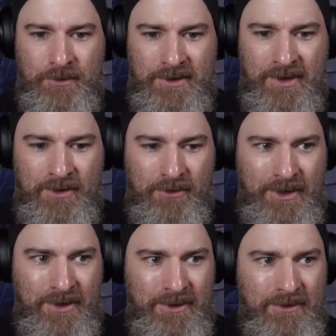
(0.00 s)
We cannot
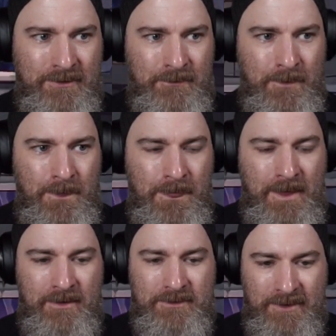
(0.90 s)
get it.
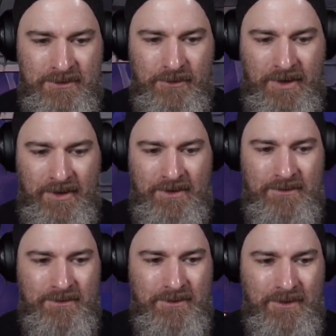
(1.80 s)
So that's okay.
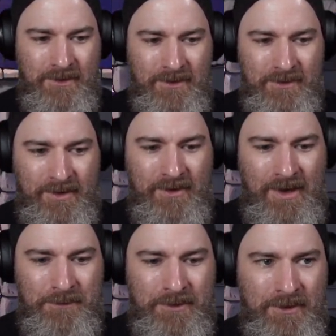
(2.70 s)
That'll
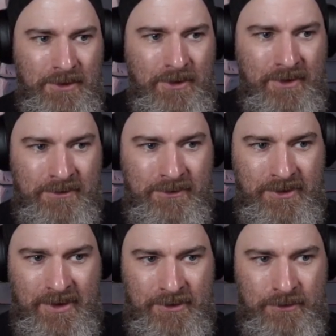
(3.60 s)
happen a lot until you
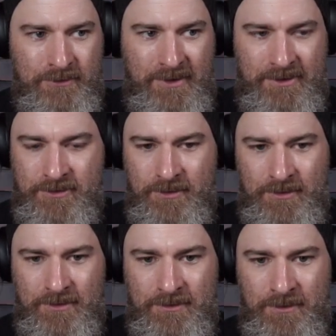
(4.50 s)
get used to each of
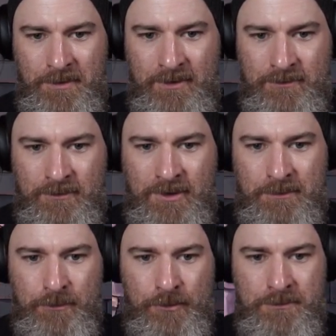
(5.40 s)
the puzzle
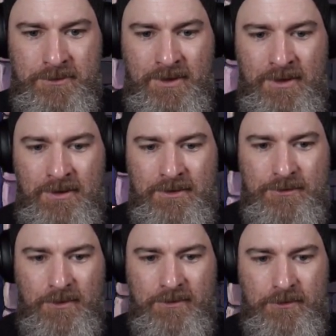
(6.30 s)
type rooms. This
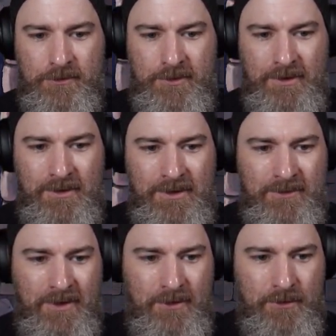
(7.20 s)
one's interesting. It's
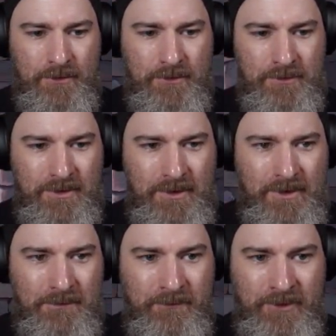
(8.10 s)
kind of cool.
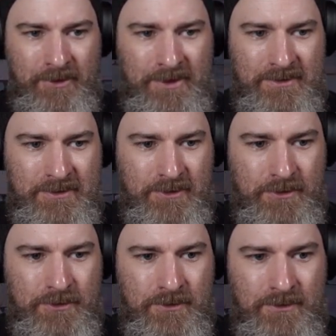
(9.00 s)
Very easy to
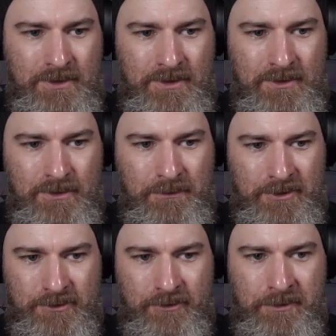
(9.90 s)
do. Not
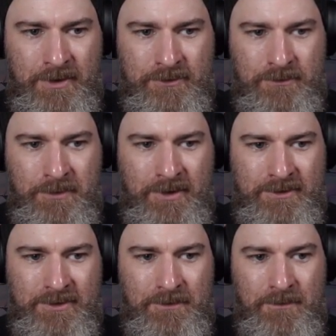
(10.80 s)
much of a puzzle,
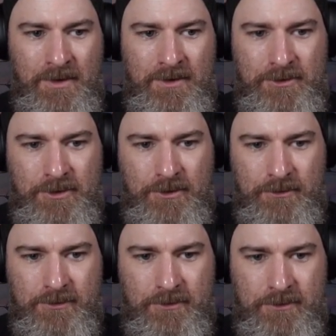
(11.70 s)
but you can
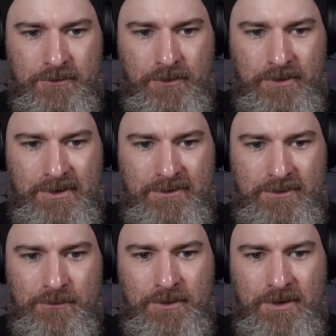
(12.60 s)
also destroy these
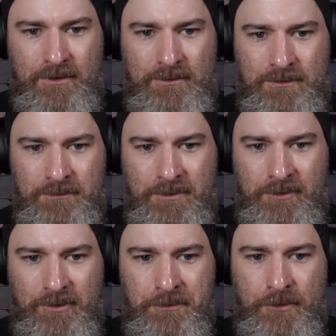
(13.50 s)
as well. Bit
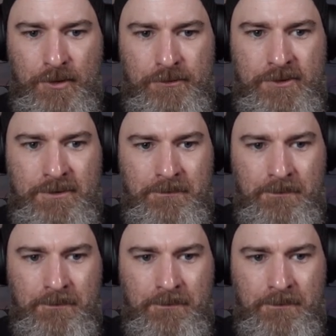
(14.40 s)
of a pro tip.